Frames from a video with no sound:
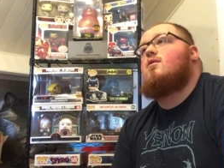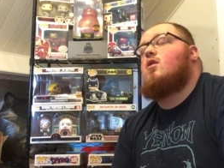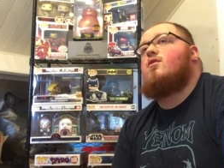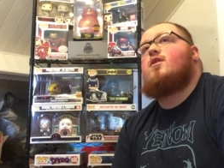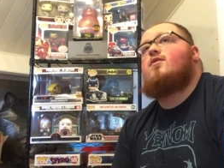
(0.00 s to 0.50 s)
I've
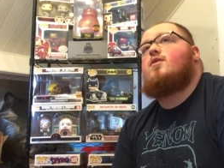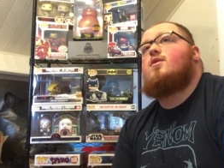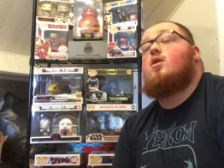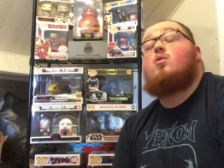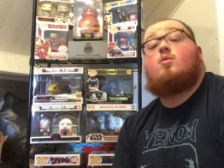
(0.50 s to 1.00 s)
got a fair few
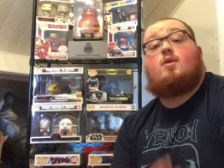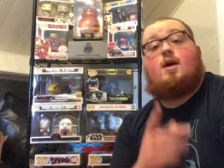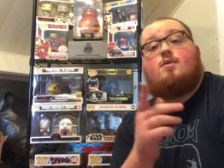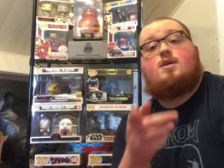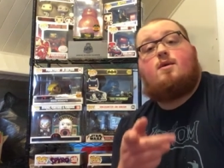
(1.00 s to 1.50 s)
Oh,
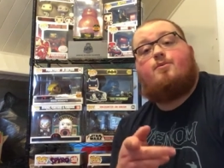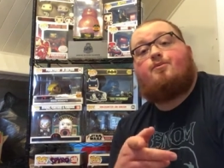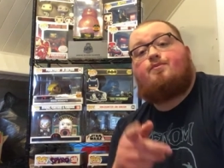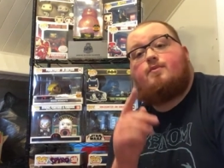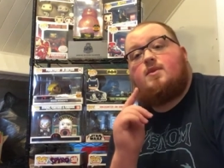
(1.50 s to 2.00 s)
that was it.
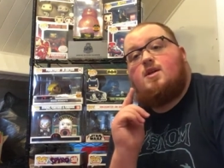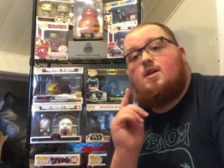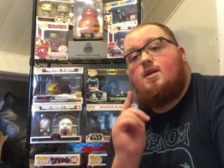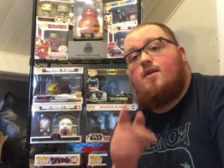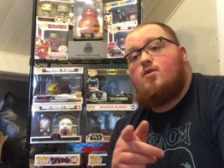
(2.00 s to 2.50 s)

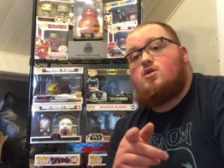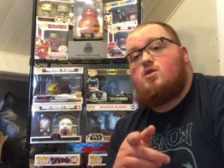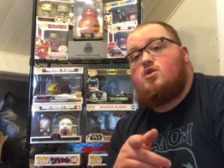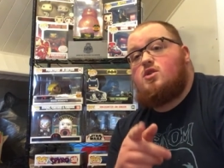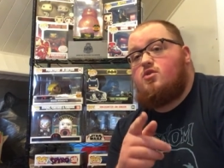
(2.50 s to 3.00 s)
They've also
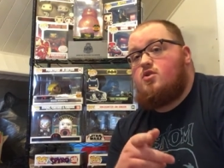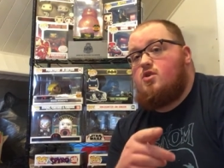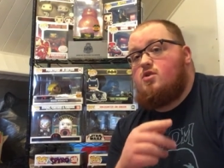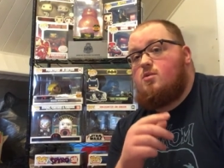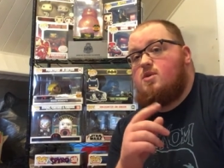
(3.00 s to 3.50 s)
just
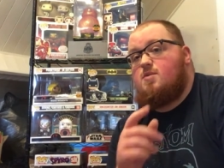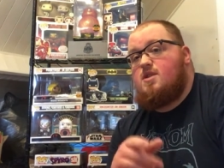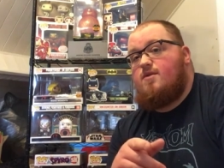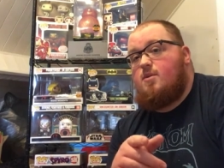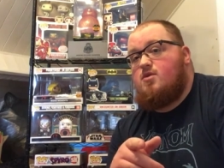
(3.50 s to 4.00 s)
introduced some
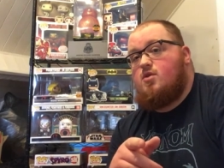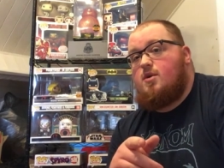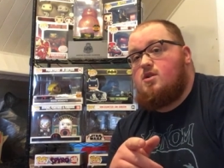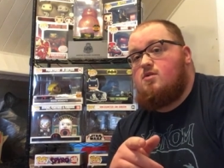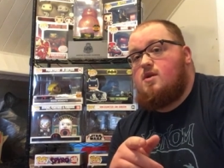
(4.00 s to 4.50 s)
specific mystery
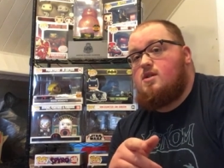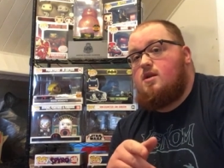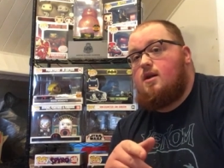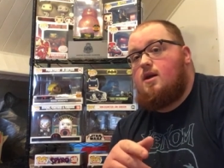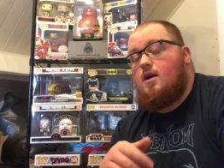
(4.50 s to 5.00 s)
boxes
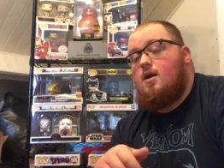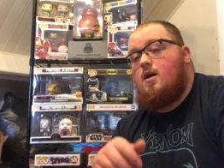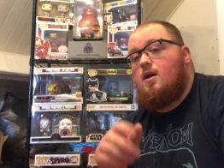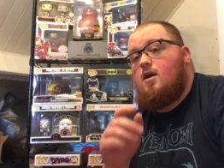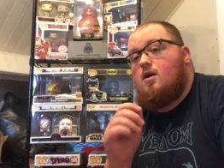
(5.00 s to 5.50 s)
recently,
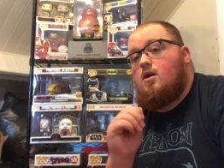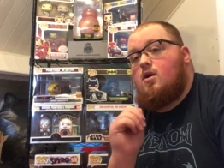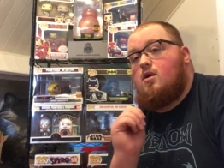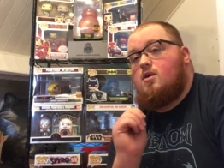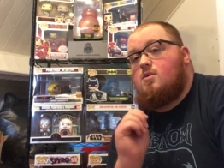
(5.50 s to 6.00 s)

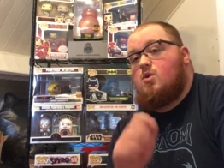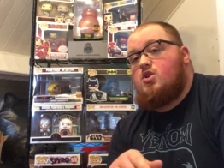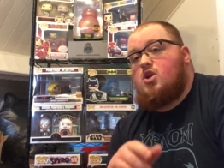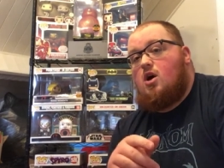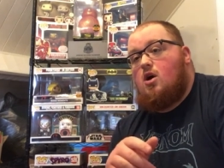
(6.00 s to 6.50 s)

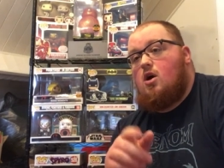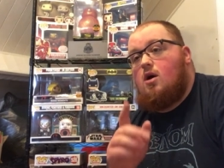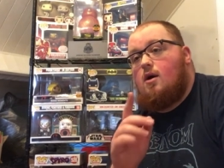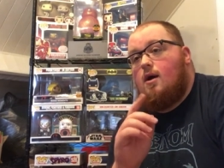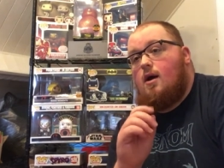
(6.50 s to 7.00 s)
which
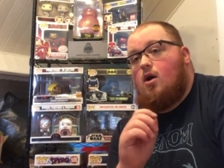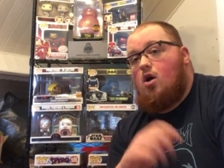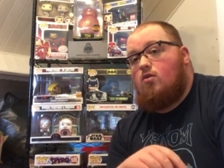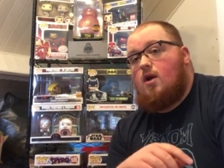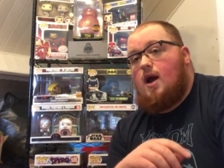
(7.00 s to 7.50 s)
are
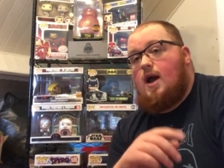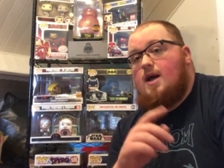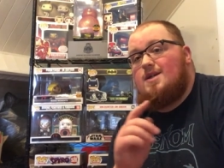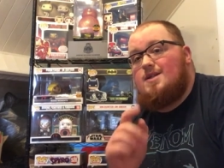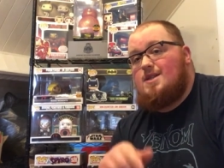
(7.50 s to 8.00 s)
horror
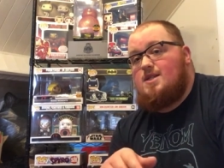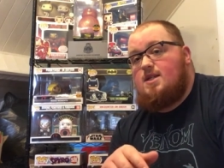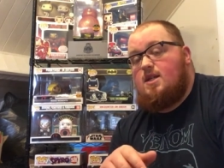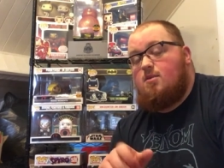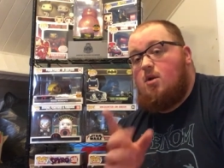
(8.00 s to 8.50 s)
and
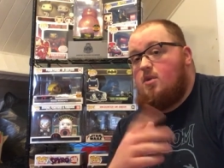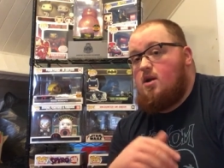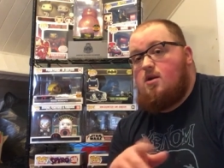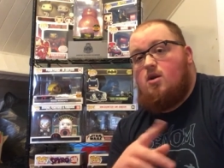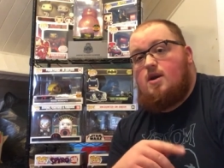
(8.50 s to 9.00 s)
Disney at the moment,
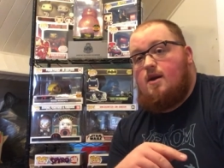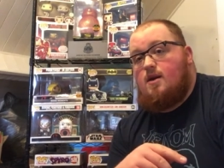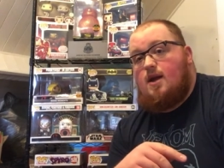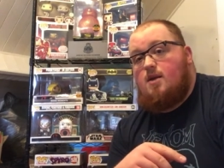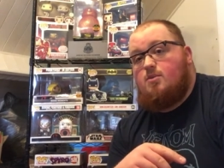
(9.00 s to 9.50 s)
and no doubt
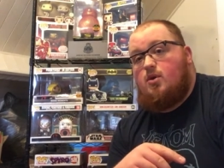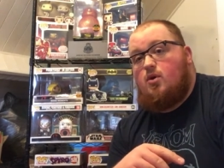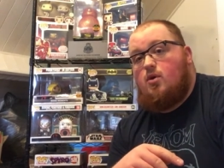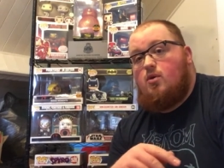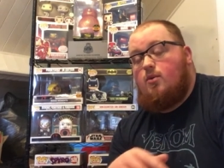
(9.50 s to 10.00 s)
they'll add
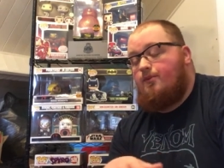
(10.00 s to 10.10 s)
more,